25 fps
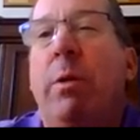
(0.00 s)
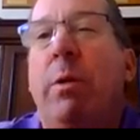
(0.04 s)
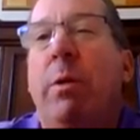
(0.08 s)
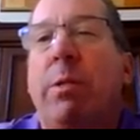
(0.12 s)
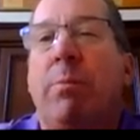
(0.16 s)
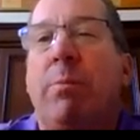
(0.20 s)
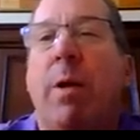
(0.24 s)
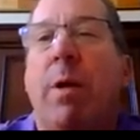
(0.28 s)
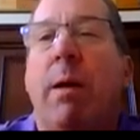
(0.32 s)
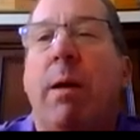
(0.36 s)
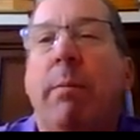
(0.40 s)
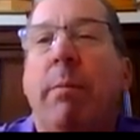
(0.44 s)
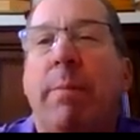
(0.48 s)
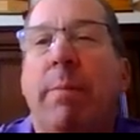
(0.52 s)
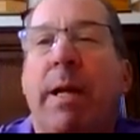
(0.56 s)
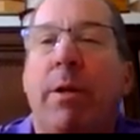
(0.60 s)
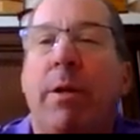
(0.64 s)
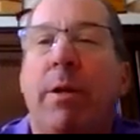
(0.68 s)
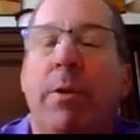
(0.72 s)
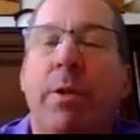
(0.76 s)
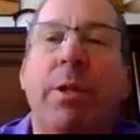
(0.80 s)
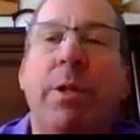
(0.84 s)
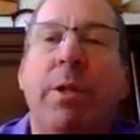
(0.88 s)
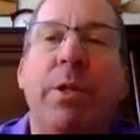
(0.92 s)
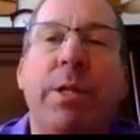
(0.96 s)
is probably better
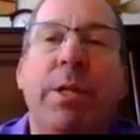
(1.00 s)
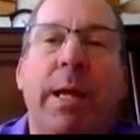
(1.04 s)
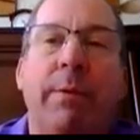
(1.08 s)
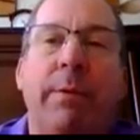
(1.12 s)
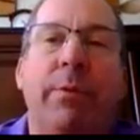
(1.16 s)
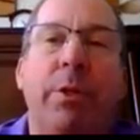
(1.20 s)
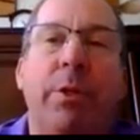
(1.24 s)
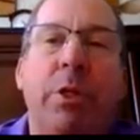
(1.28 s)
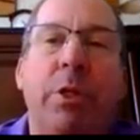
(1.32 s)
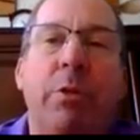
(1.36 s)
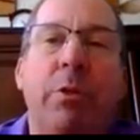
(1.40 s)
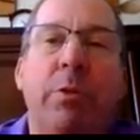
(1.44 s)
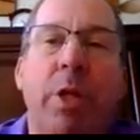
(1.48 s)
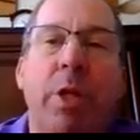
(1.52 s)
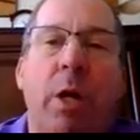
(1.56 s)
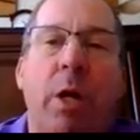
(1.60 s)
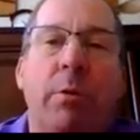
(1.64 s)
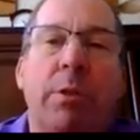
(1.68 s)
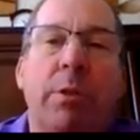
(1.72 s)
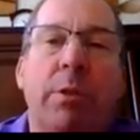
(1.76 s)
than the devil you don't.